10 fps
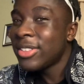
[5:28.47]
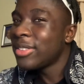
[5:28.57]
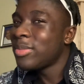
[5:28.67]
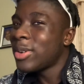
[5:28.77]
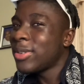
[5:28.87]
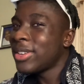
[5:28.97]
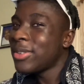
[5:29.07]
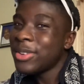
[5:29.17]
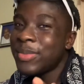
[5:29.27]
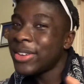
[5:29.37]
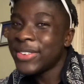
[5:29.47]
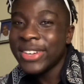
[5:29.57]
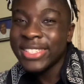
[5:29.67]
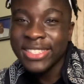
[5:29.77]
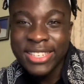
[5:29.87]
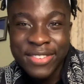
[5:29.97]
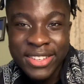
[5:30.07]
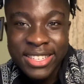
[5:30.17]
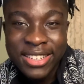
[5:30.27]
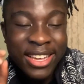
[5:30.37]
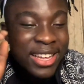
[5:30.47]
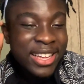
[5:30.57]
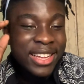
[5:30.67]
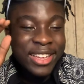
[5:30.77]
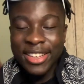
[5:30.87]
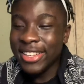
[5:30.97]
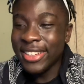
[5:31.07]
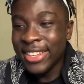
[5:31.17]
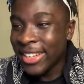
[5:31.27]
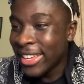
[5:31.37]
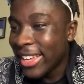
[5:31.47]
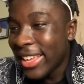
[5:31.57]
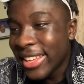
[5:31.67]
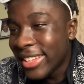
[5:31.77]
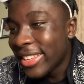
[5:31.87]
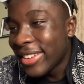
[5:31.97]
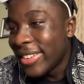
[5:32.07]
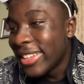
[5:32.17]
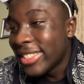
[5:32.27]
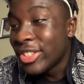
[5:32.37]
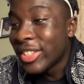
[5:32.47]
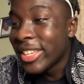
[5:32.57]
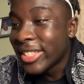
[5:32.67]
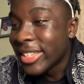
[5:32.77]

bro, they went a bit crazy. Then I said, ah, oh, hey, yo, listen, just listen,